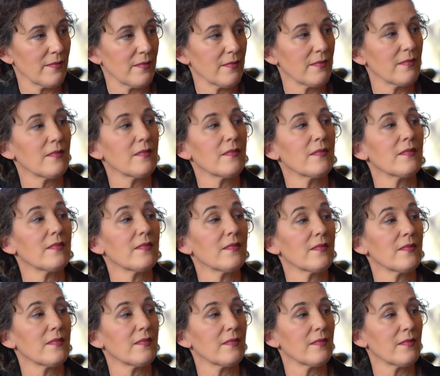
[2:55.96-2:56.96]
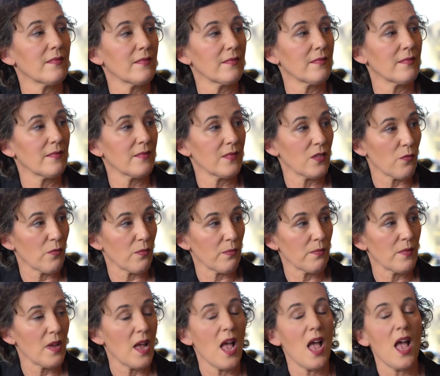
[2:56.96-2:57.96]
It's not too late,
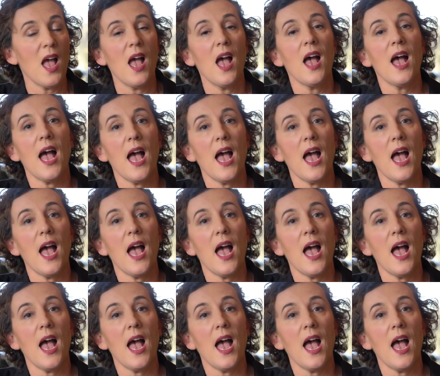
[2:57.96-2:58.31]
if you like.